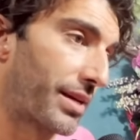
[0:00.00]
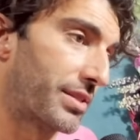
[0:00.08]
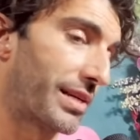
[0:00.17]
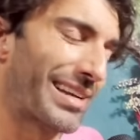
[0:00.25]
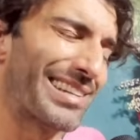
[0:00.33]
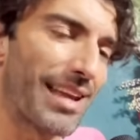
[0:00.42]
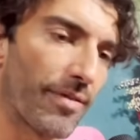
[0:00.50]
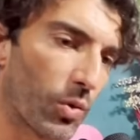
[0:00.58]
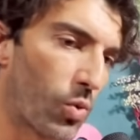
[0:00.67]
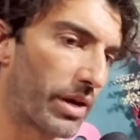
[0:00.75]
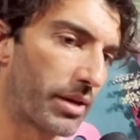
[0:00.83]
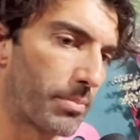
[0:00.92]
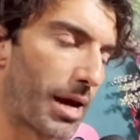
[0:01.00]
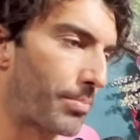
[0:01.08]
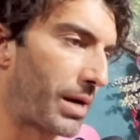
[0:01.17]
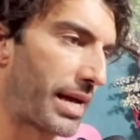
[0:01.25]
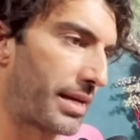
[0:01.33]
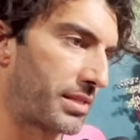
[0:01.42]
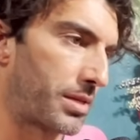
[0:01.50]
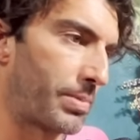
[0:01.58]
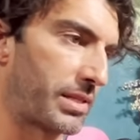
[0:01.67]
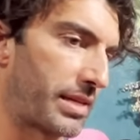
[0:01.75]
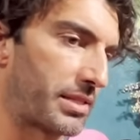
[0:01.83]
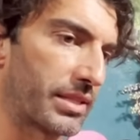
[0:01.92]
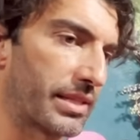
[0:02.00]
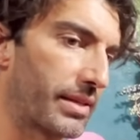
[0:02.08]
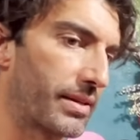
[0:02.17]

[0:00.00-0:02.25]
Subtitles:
and I never wanted my bias to potentially,